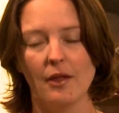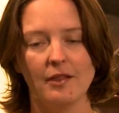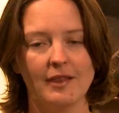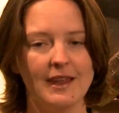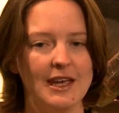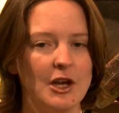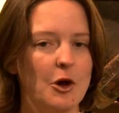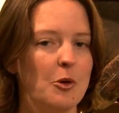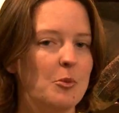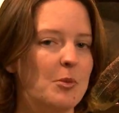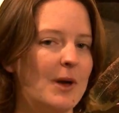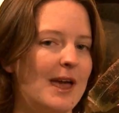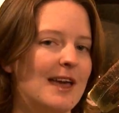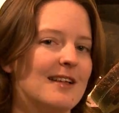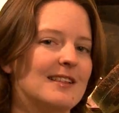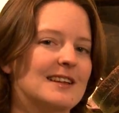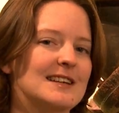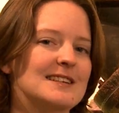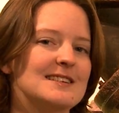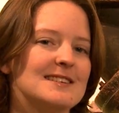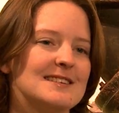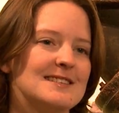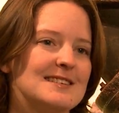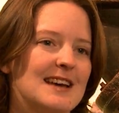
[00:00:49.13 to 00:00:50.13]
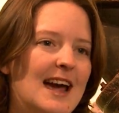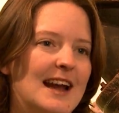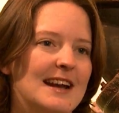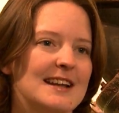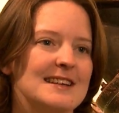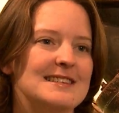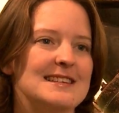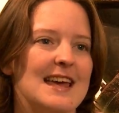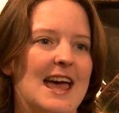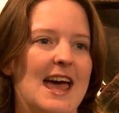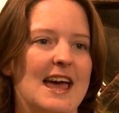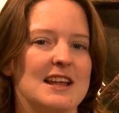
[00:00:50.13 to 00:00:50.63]
Leo Baekeland
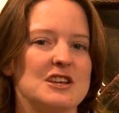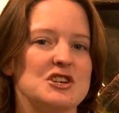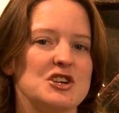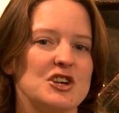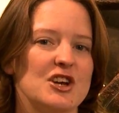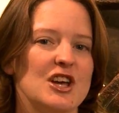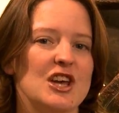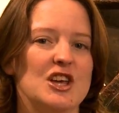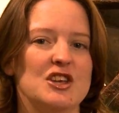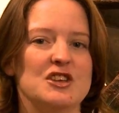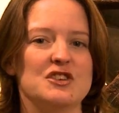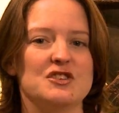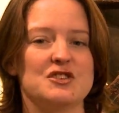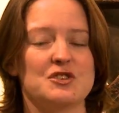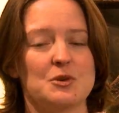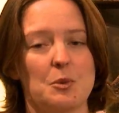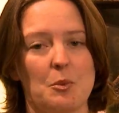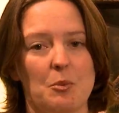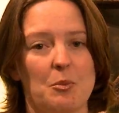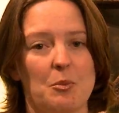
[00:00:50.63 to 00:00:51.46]
decided to enter his